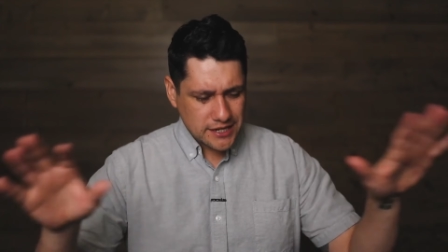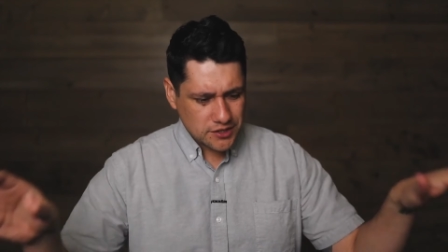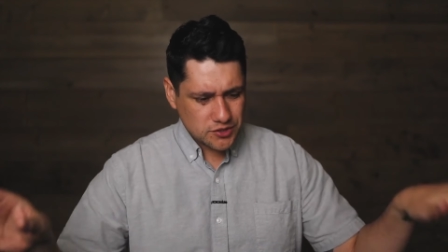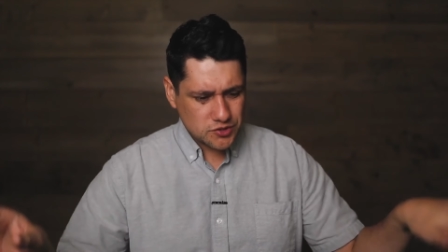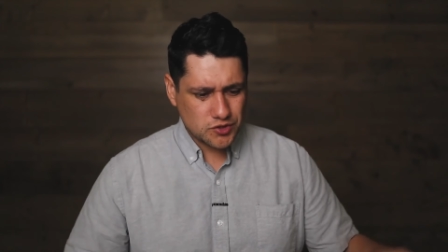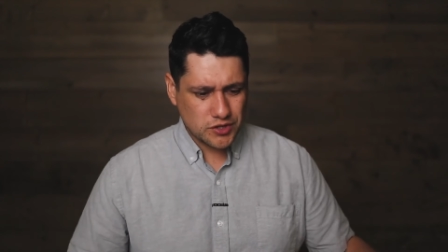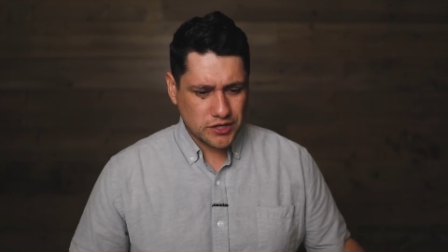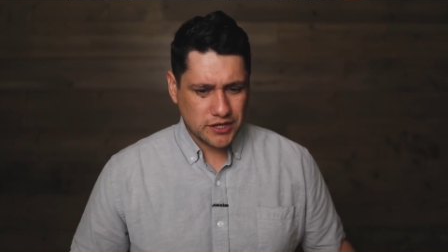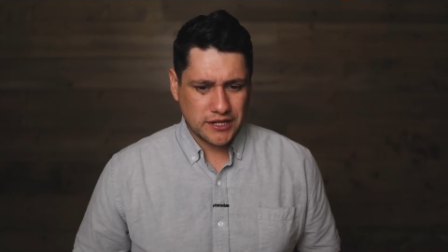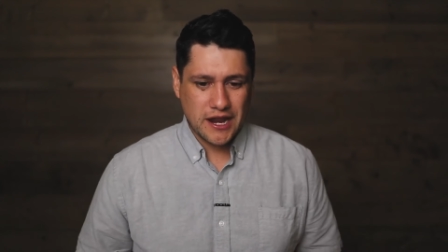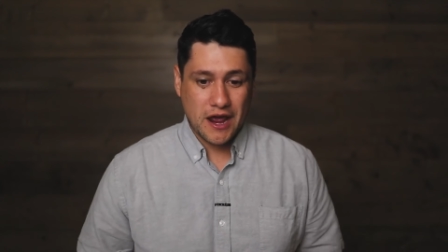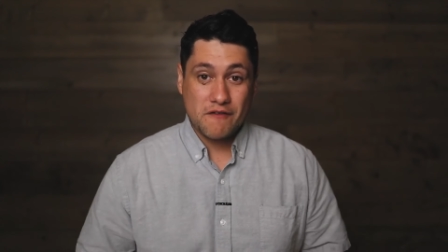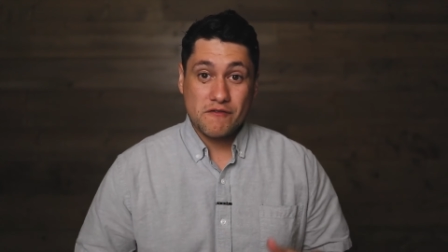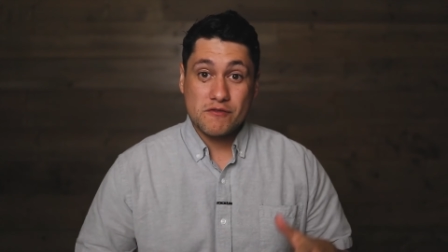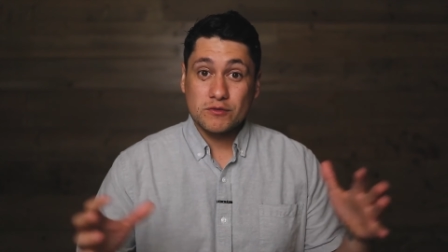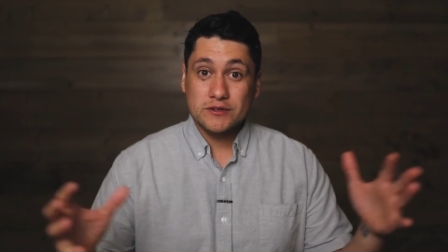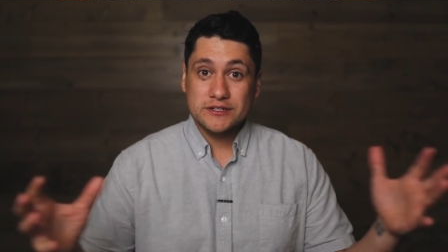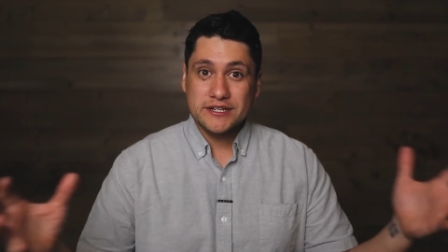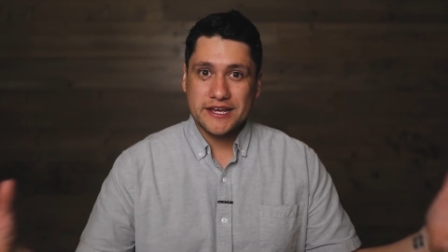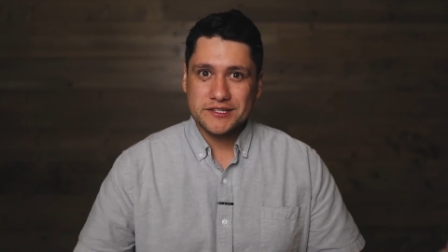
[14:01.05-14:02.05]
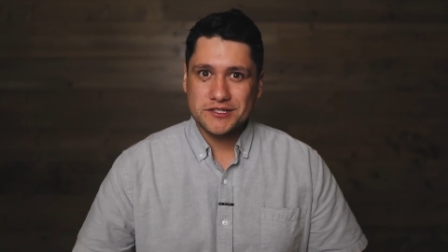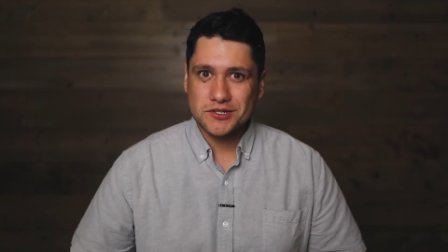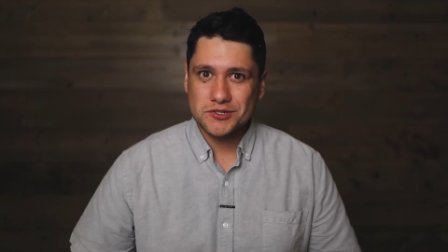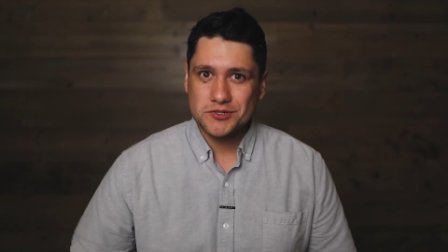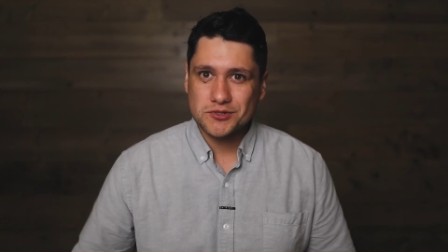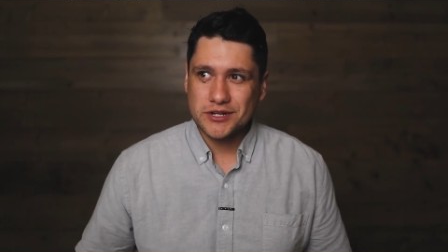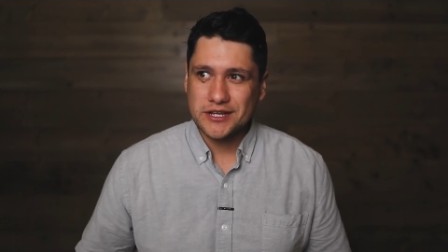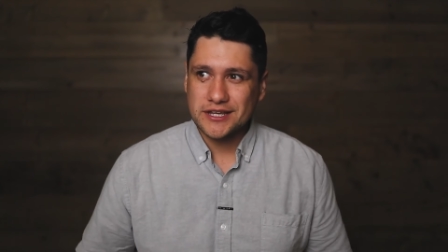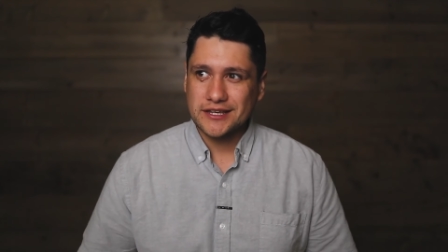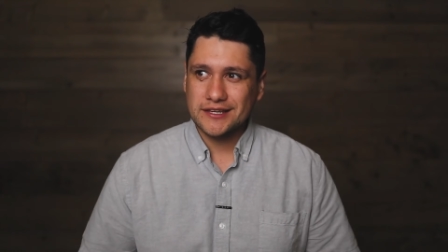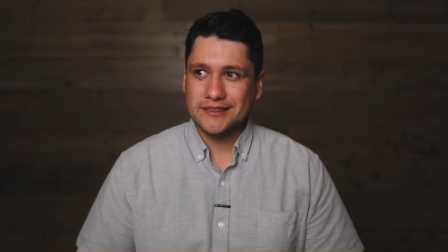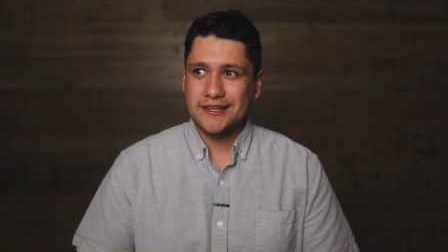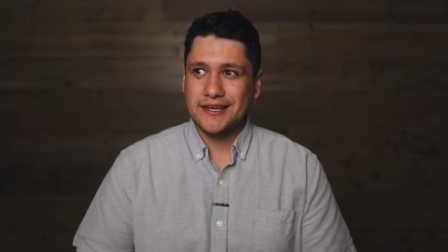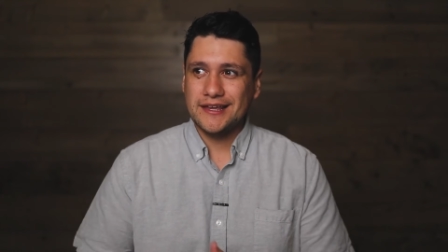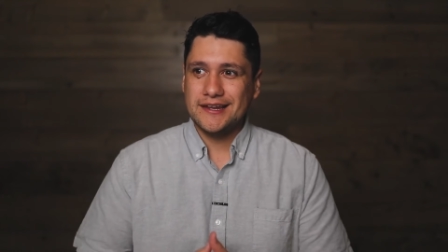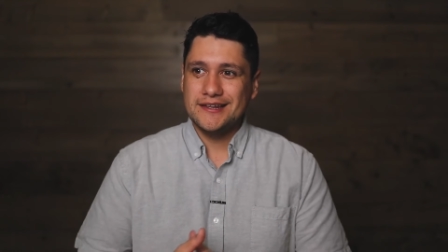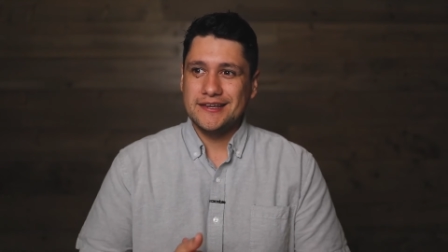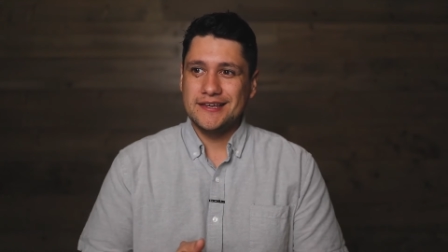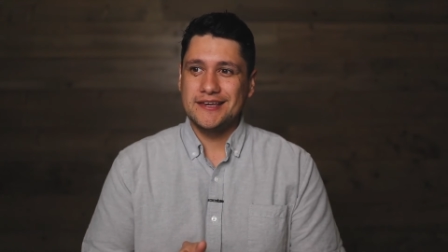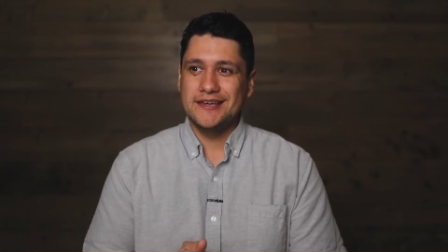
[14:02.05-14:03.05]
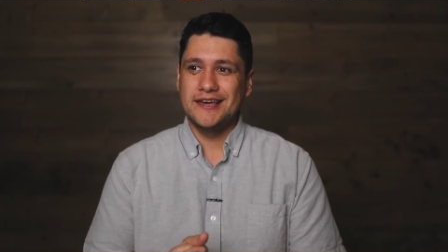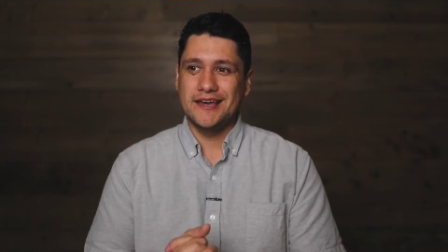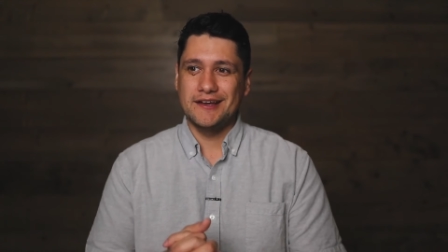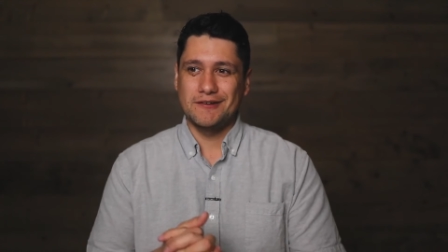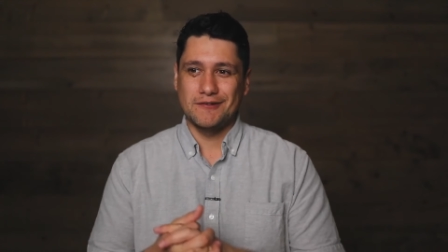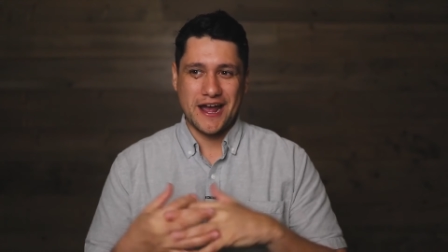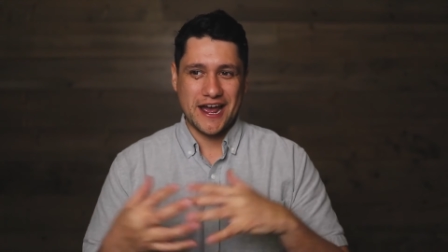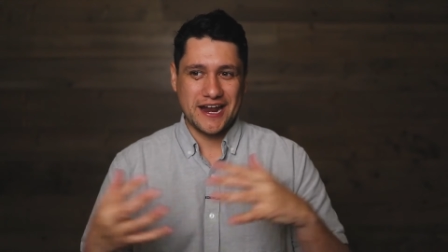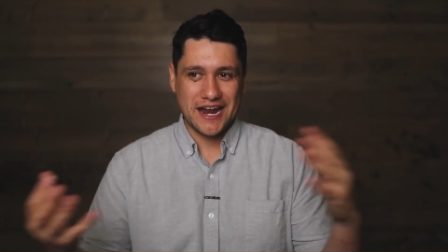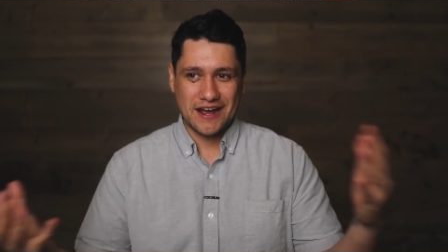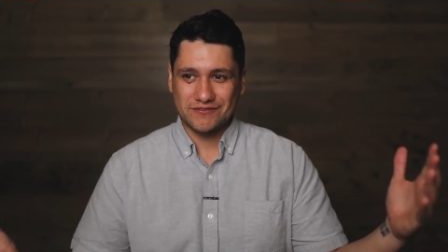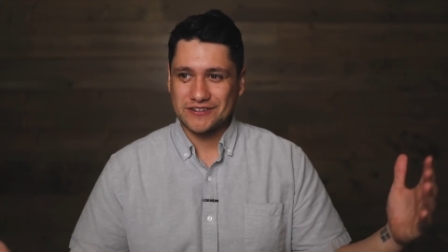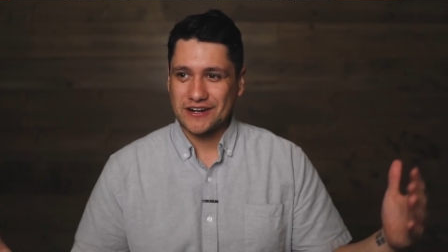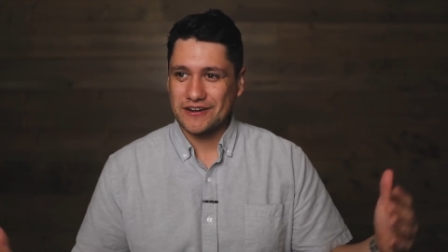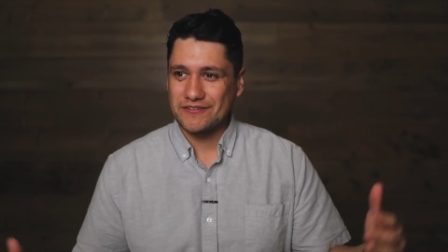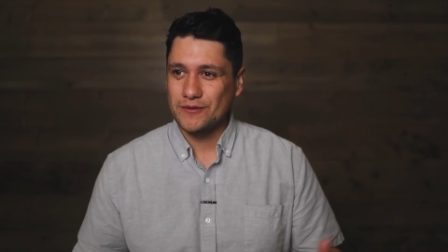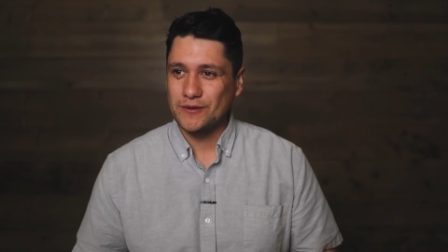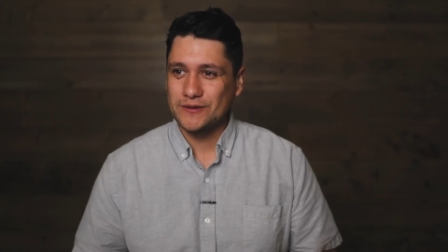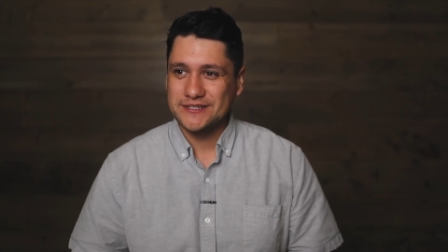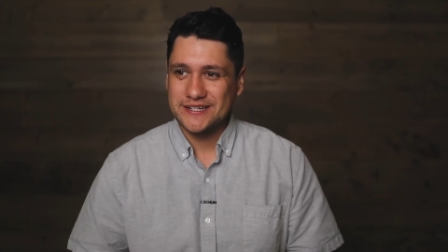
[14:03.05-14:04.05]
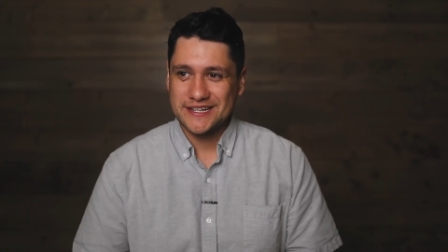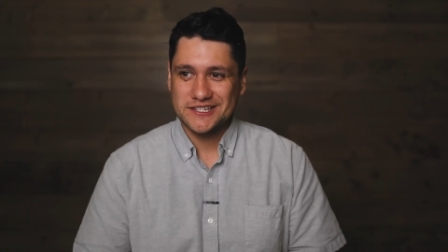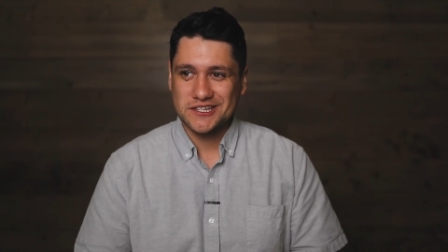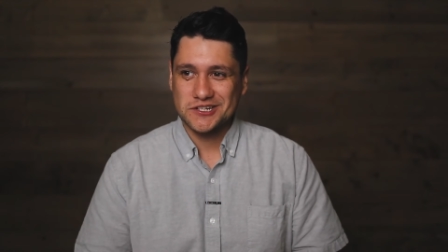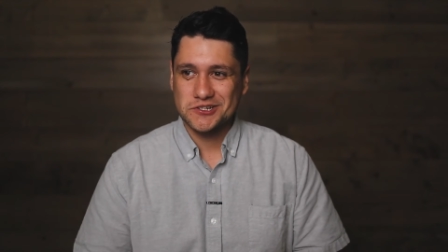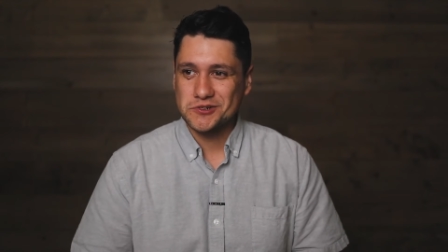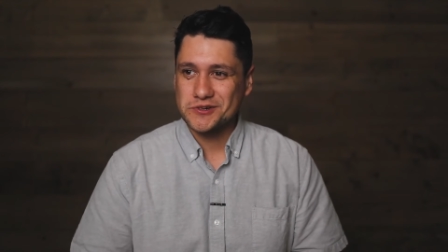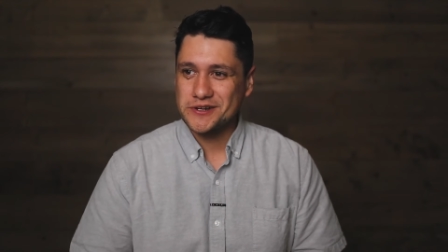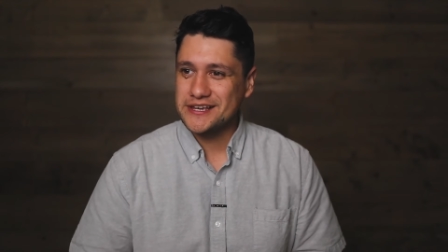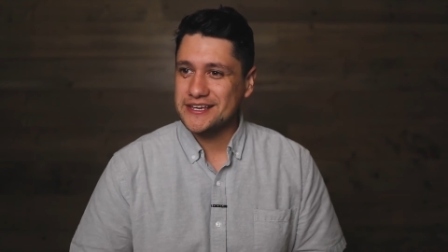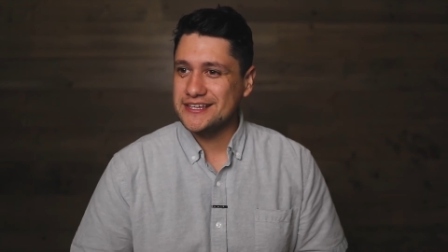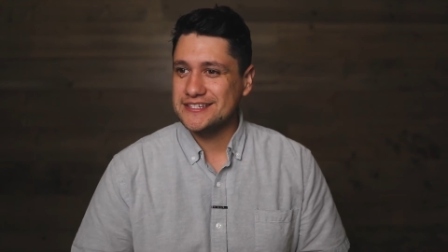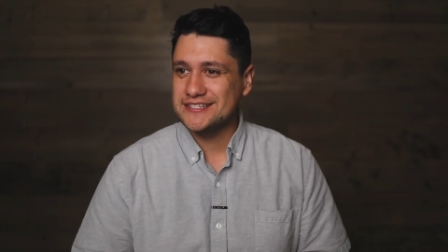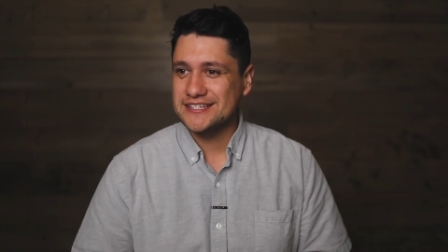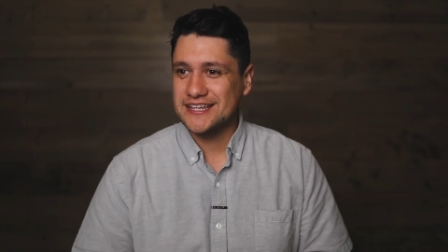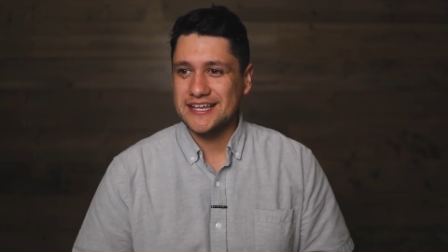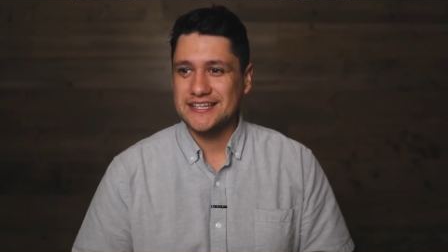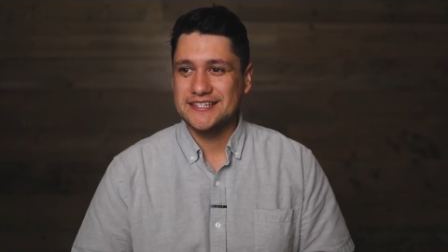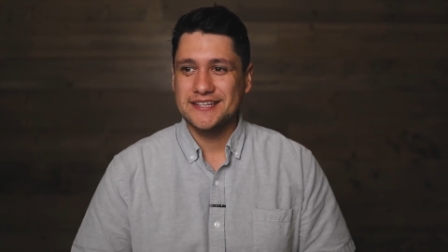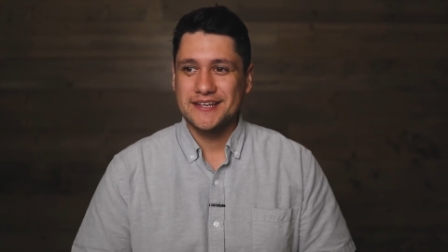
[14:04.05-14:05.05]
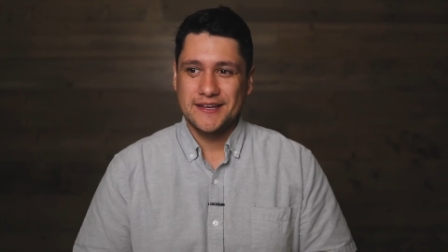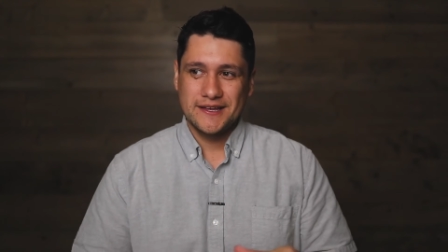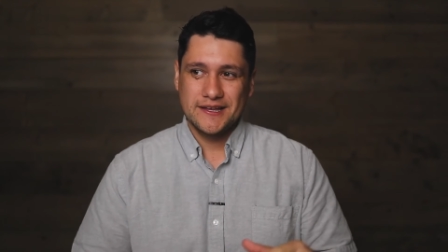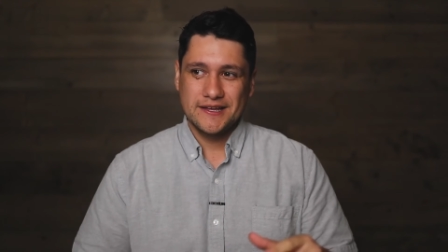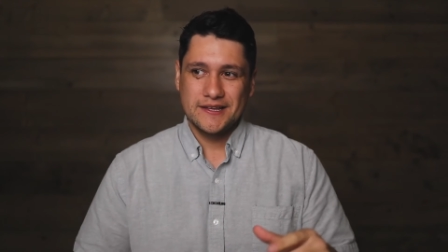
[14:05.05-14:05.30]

take a drink. And everyone takes a drink. And then right after everyone takes a drink, he says,